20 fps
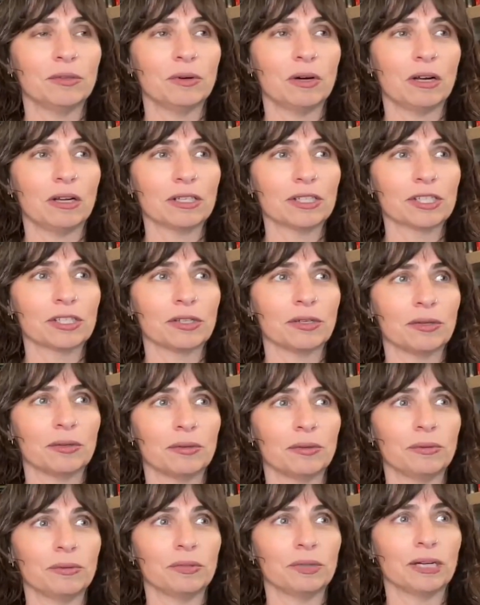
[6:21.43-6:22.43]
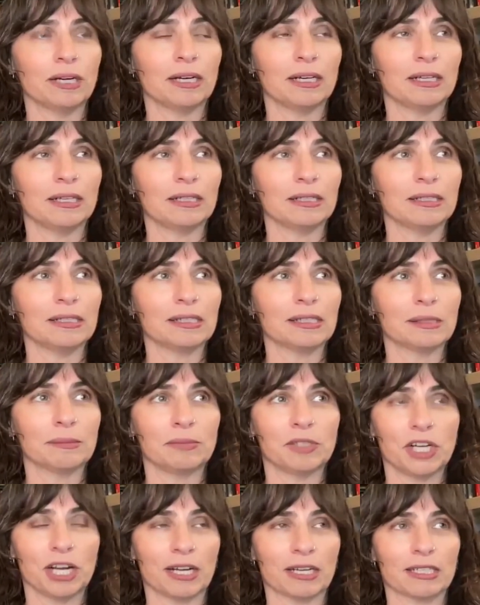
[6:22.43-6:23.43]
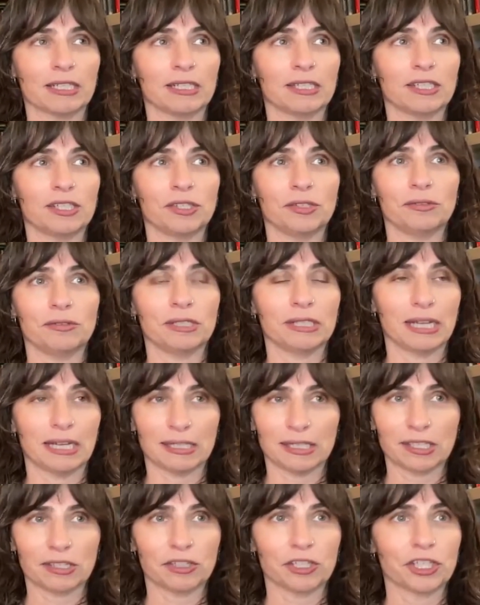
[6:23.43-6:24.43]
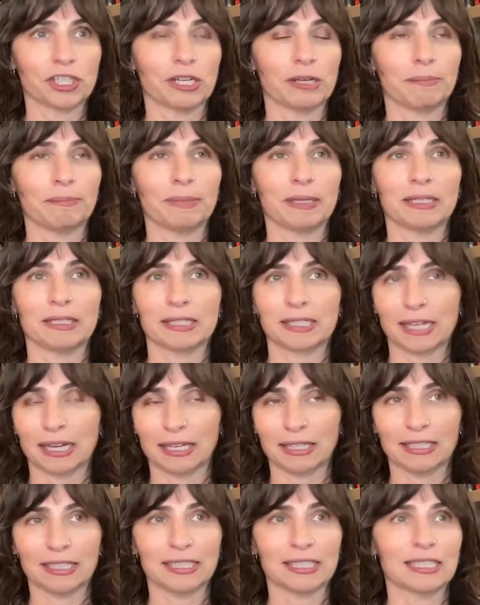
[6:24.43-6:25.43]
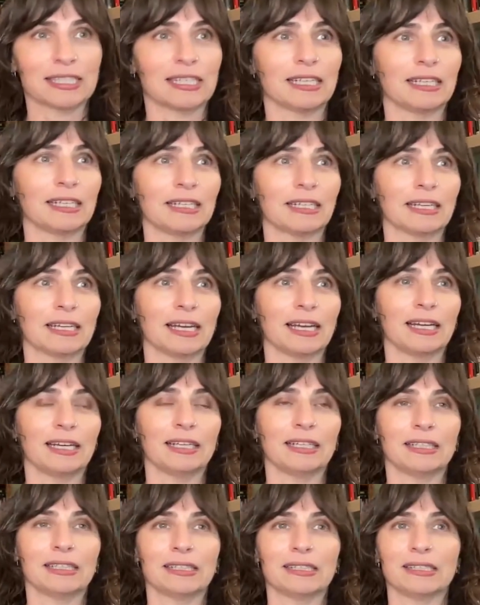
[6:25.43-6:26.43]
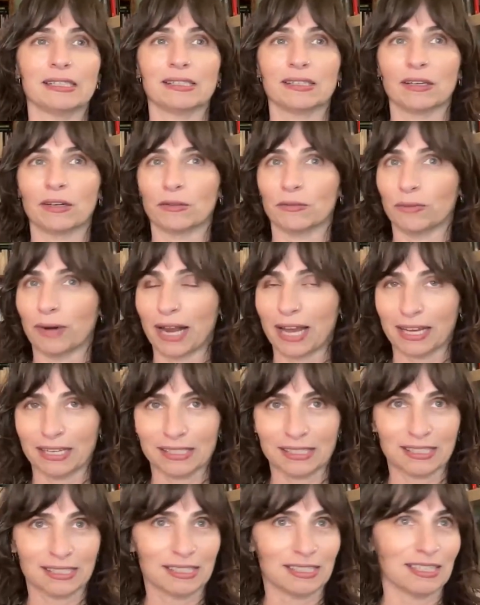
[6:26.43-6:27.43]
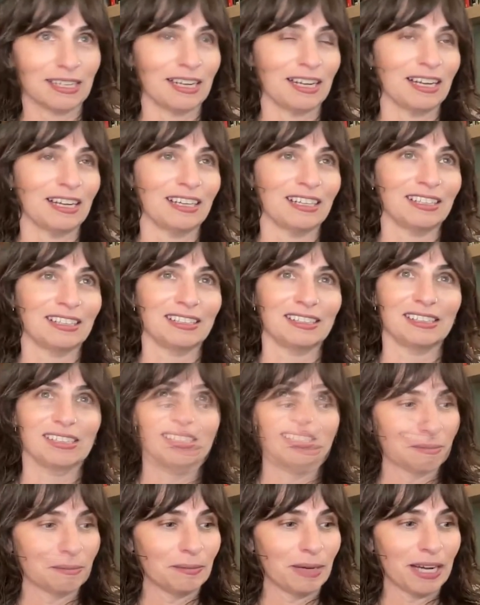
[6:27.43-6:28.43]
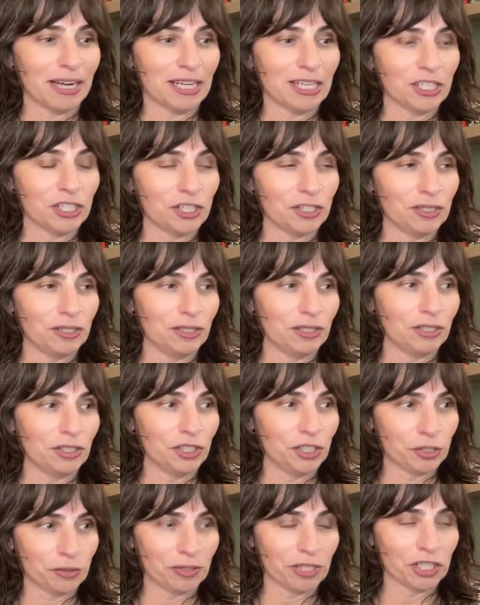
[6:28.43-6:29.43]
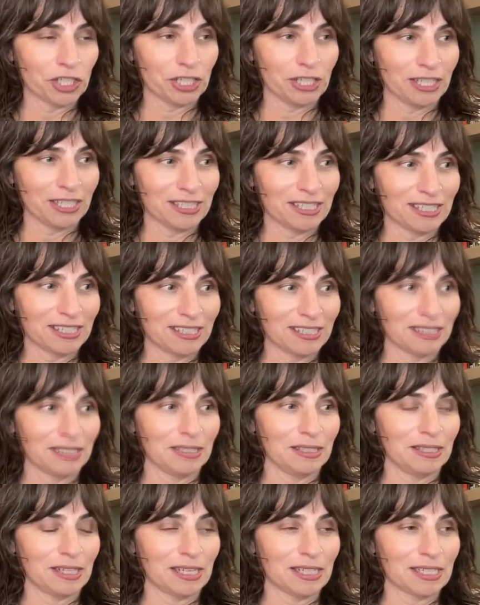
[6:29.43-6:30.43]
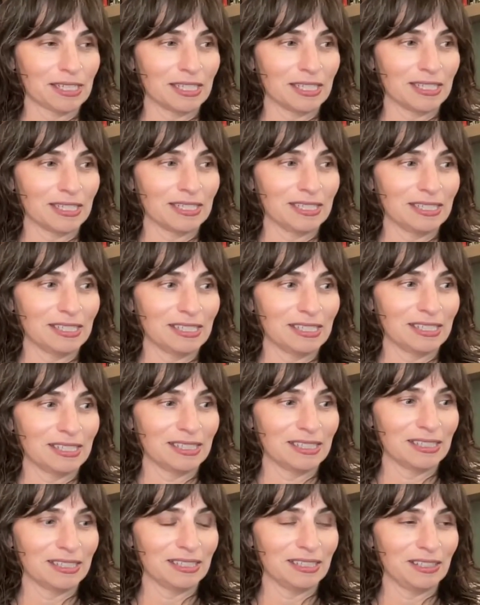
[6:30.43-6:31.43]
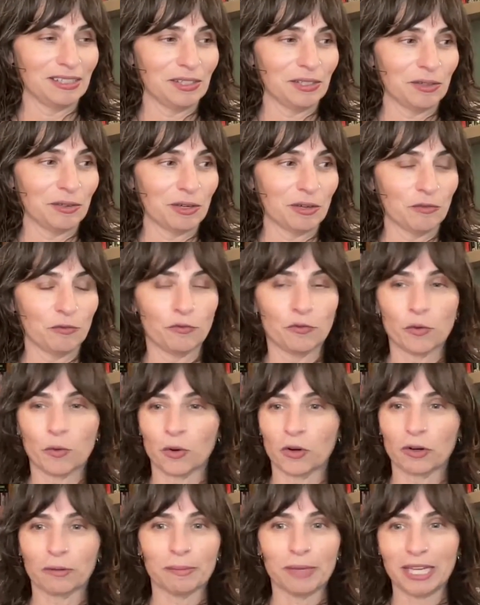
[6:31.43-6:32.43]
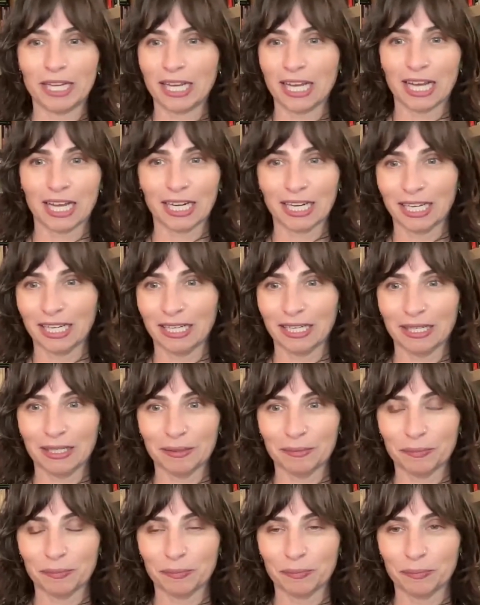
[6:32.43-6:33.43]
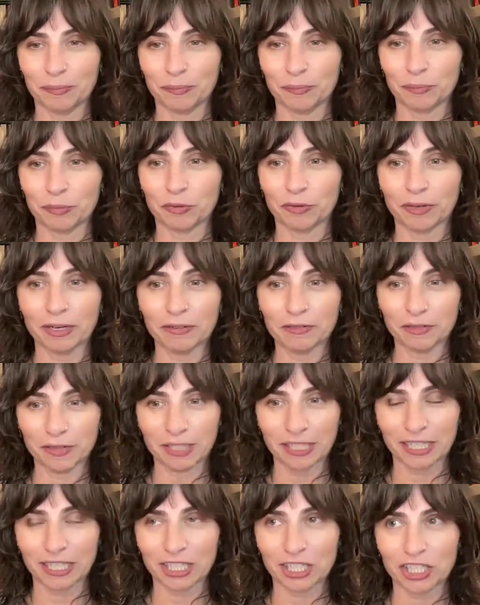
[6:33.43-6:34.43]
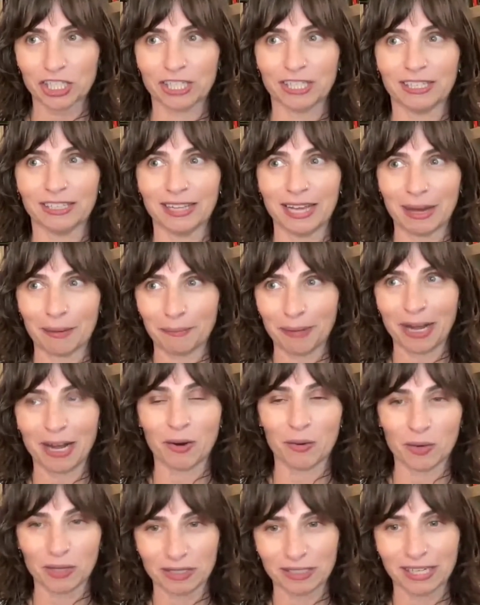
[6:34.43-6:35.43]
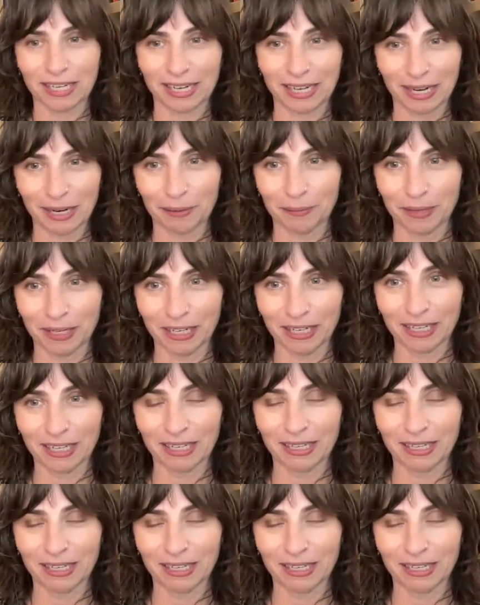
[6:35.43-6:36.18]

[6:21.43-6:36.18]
also subjected to censorship and silencing and arrest. And my Jewishness doesn't, afford me any privilege in that power dynamic